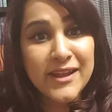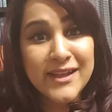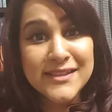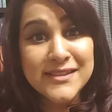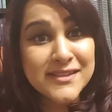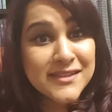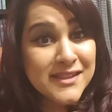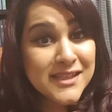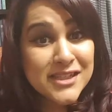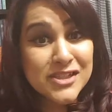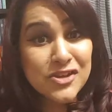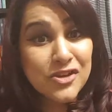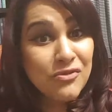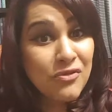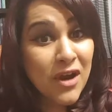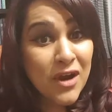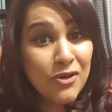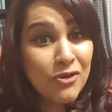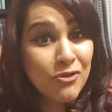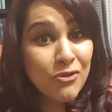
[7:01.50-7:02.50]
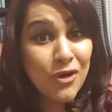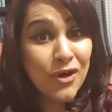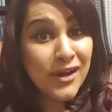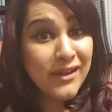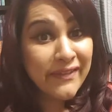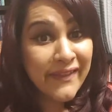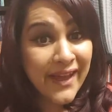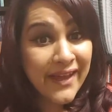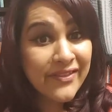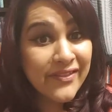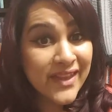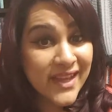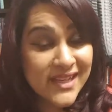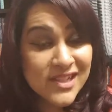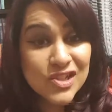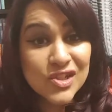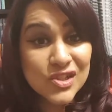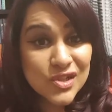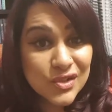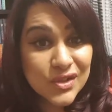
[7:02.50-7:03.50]
that's, there's no right or wrong in that. They're
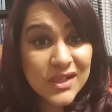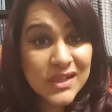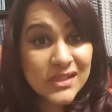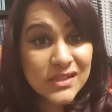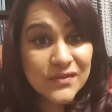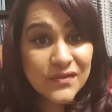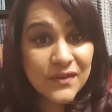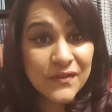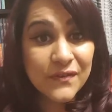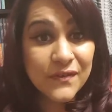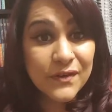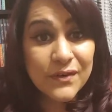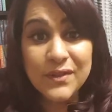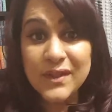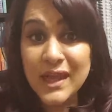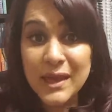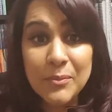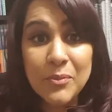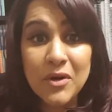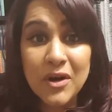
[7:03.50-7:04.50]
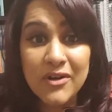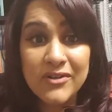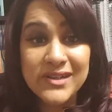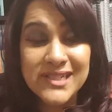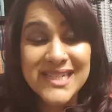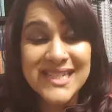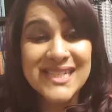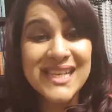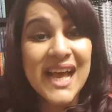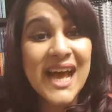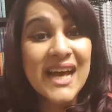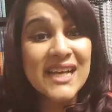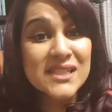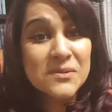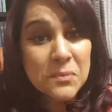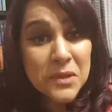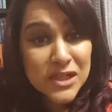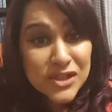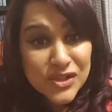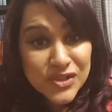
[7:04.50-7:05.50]
just looking to fulfill their priorities as
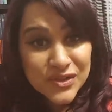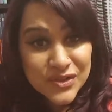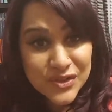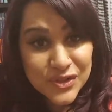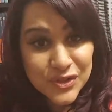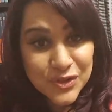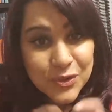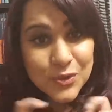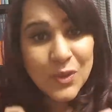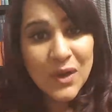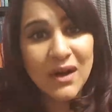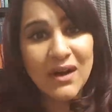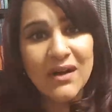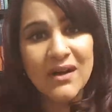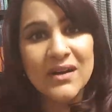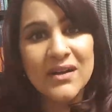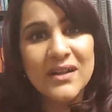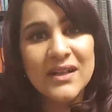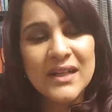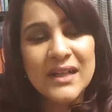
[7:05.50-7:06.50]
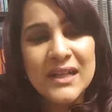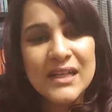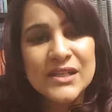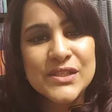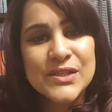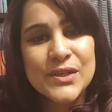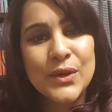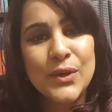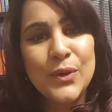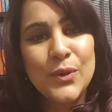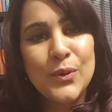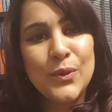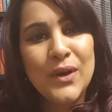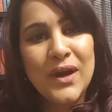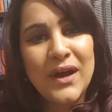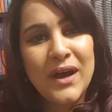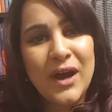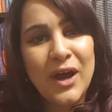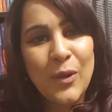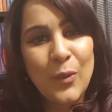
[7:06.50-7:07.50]
much as you are. So
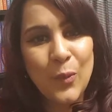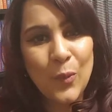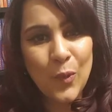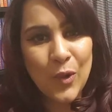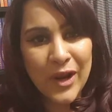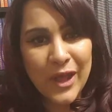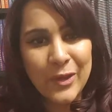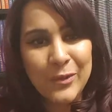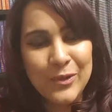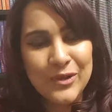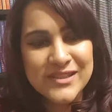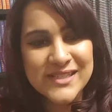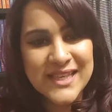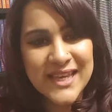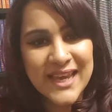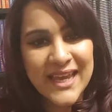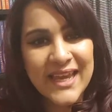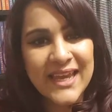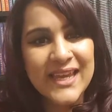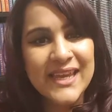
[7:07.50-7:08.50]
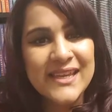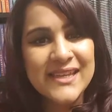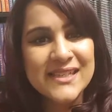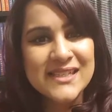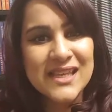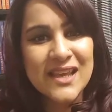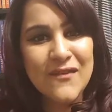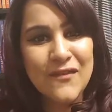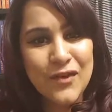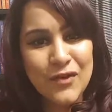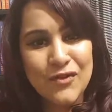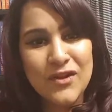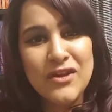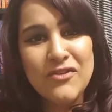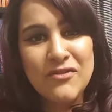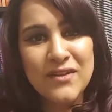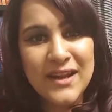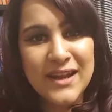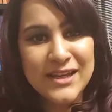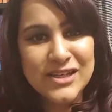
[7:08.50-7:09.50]
what I would say is, if you're in a
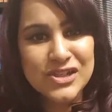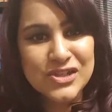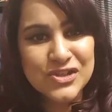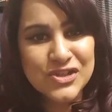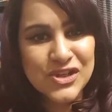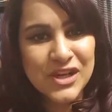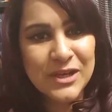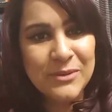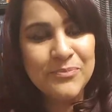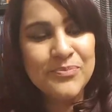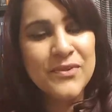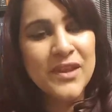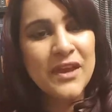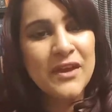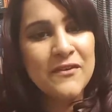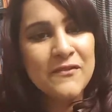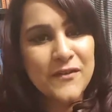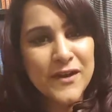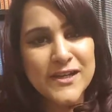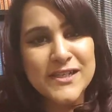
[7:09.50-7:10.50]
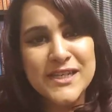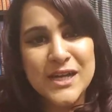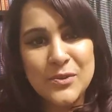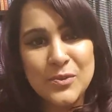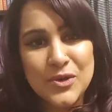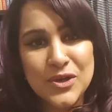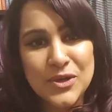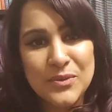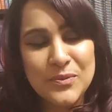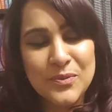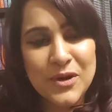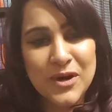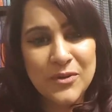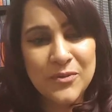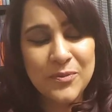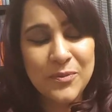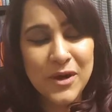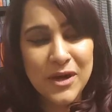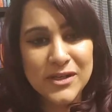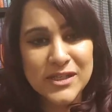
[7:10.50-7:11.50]
relationship, find out what your
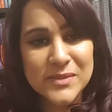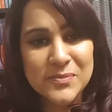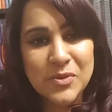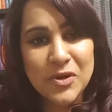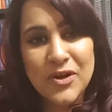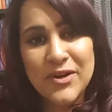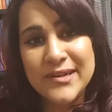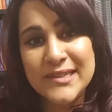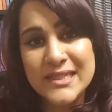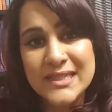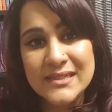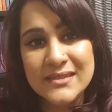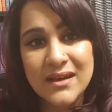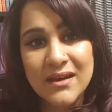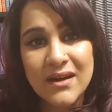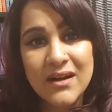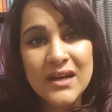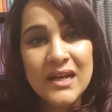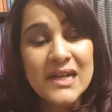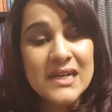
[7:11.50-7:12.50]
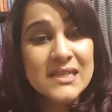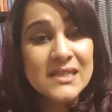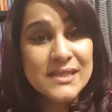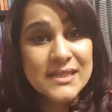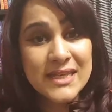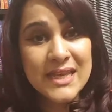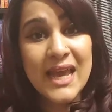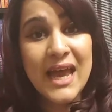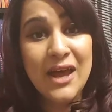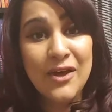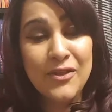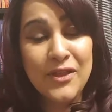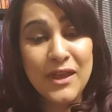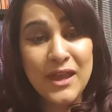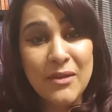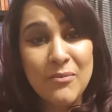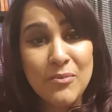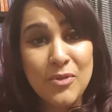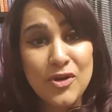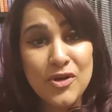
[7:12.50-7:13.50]
partner's priorities are, see how they
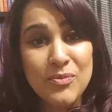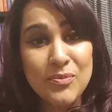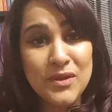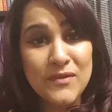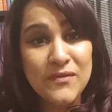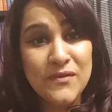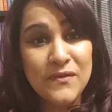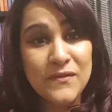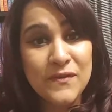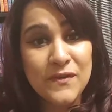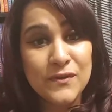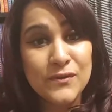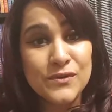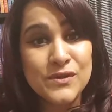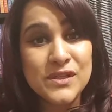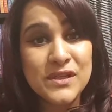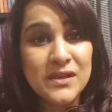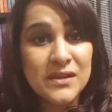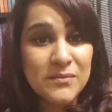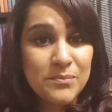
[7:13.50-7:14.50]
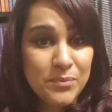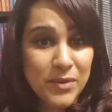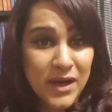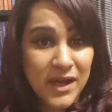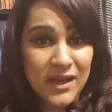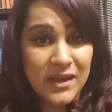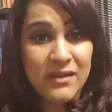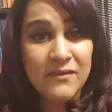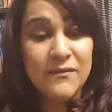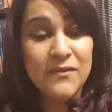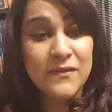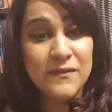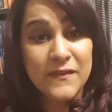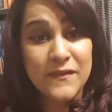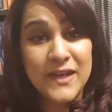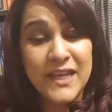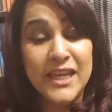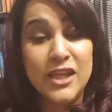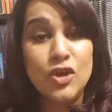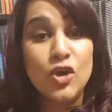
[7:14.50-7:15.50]
can both be fulfilled by
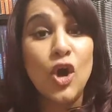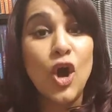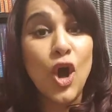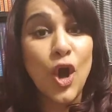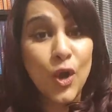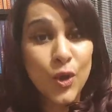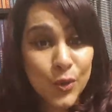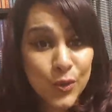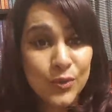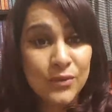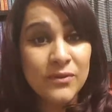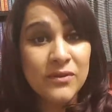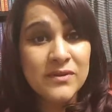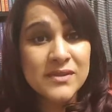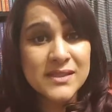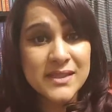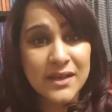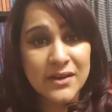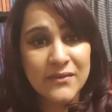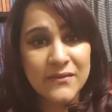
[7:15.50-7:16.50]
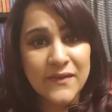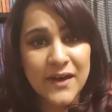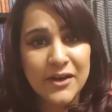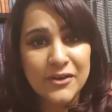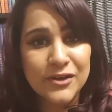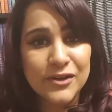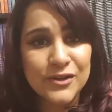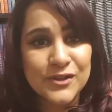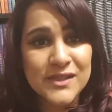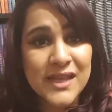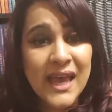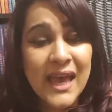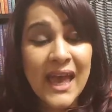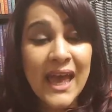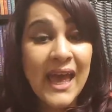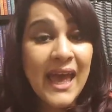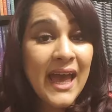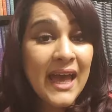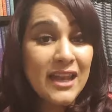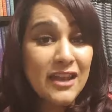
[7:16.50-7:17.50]
fulfilling your own set of values.
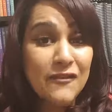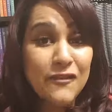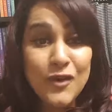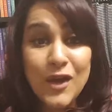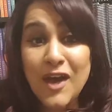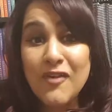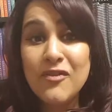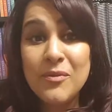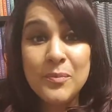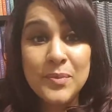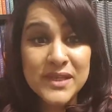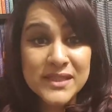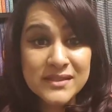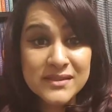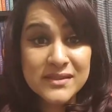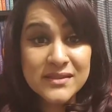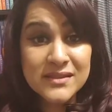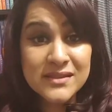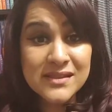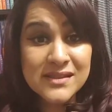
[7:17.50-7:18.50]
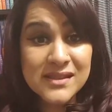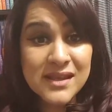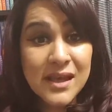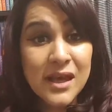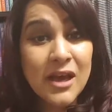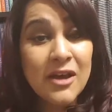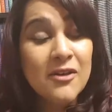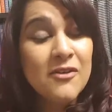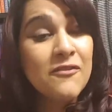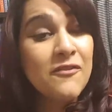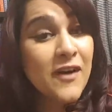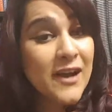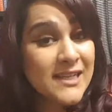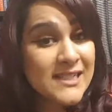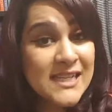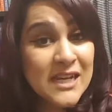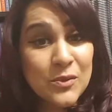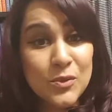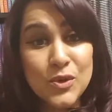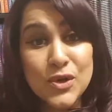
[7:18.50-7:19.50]
And if you have a business, find
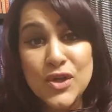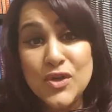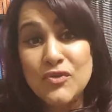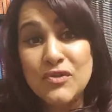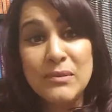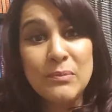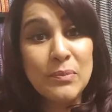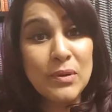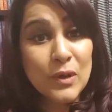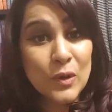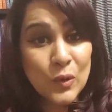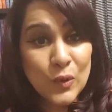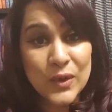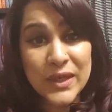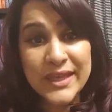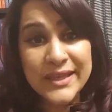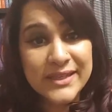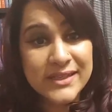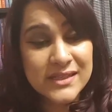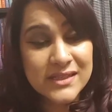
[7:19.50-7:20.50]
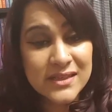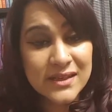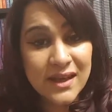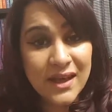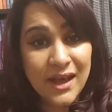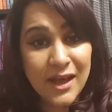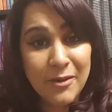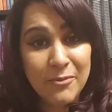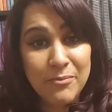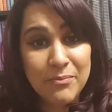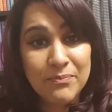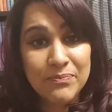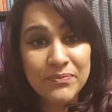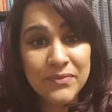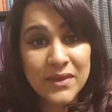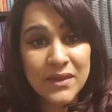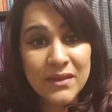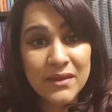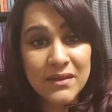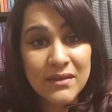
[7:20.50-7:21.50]
out what your employees'
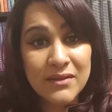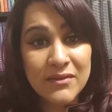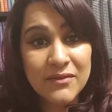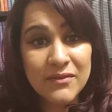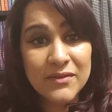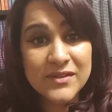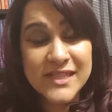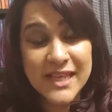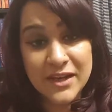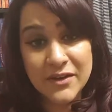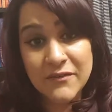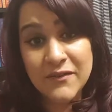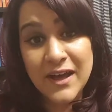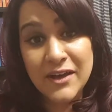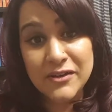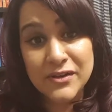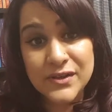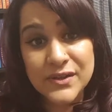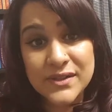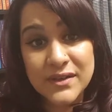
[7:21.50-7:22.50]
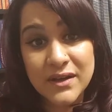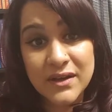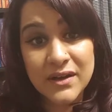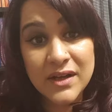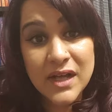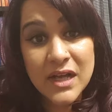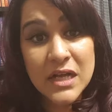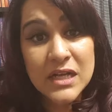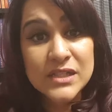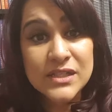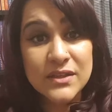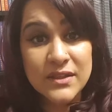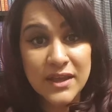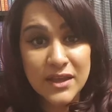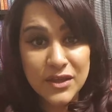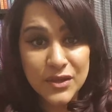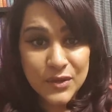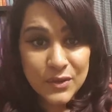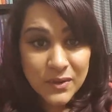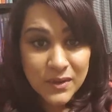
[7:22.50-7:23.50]
set of values are, so that
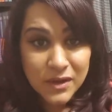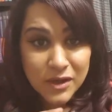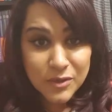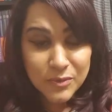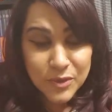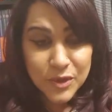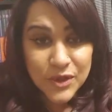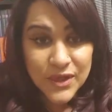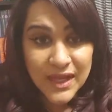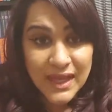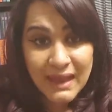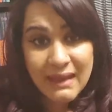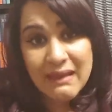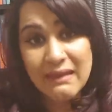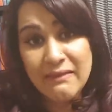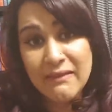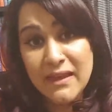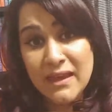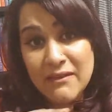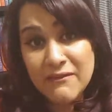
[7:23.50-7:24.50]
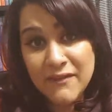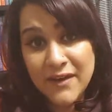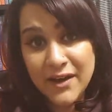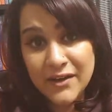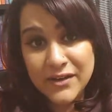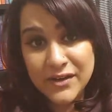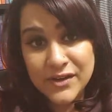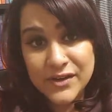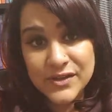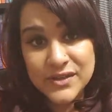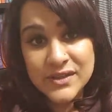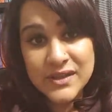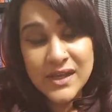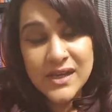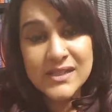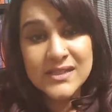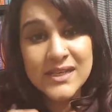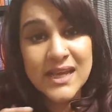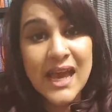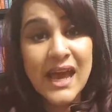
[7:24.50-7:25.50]
you can communicate in their values
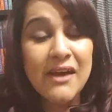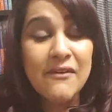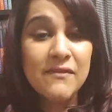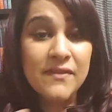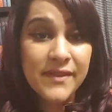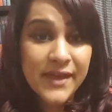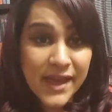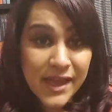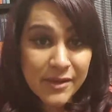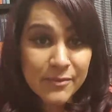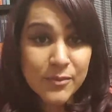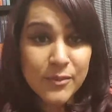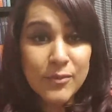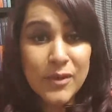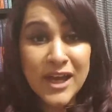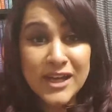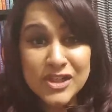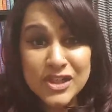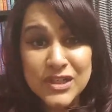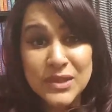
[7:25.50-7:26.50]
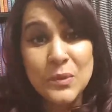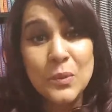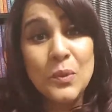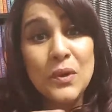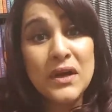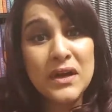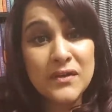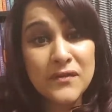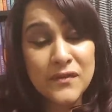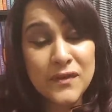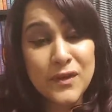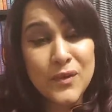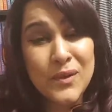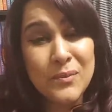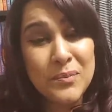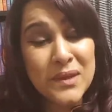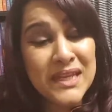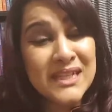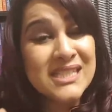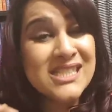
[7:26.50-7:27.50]
to have them actually work for you and
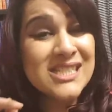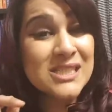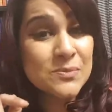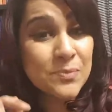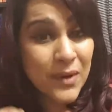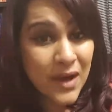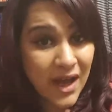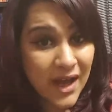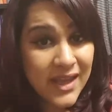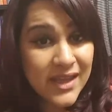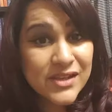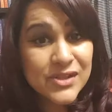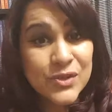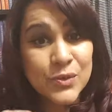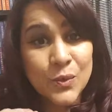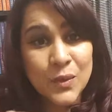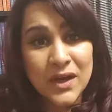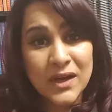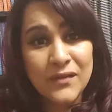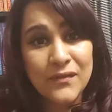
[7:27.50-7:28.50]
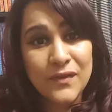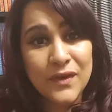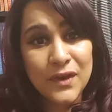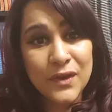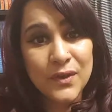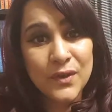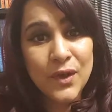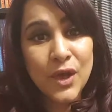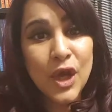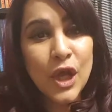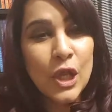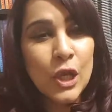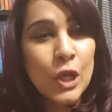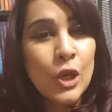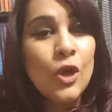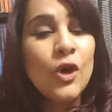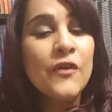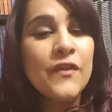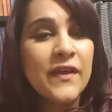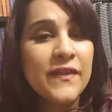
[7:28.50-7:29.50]
be inspired to work for you,
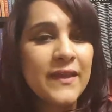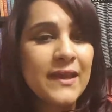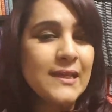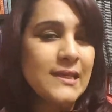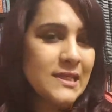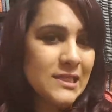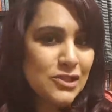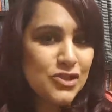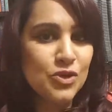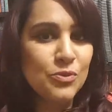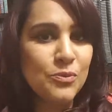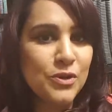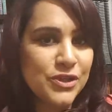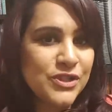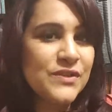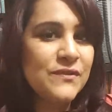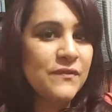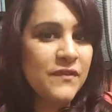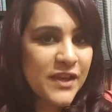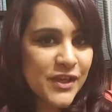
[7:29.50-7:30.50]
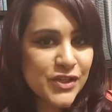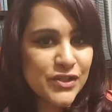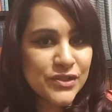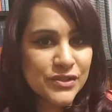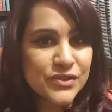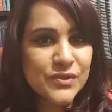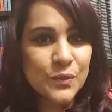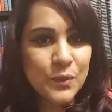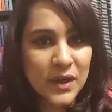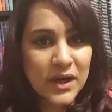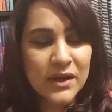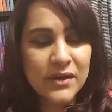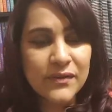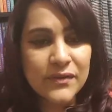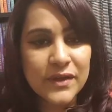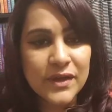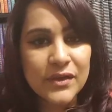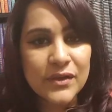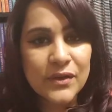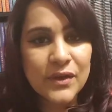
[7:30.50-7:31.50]
not that they need your motivation to work for
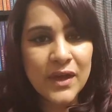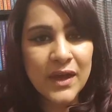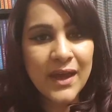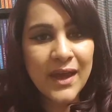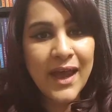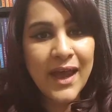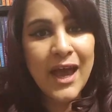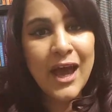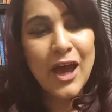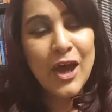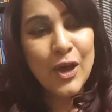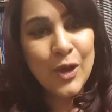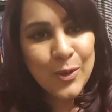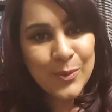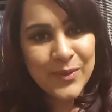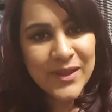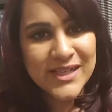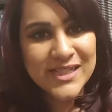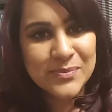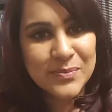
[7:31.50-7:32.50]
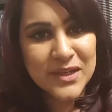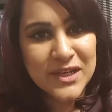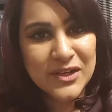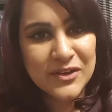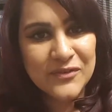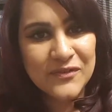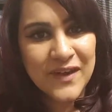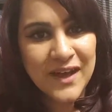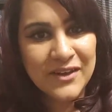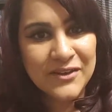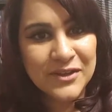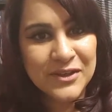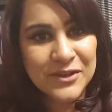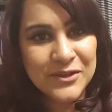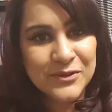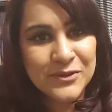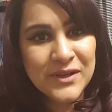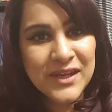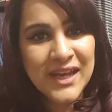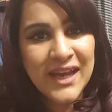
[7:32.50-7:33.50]
you. I hope that's been of
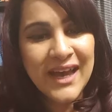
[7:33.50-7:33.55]
value.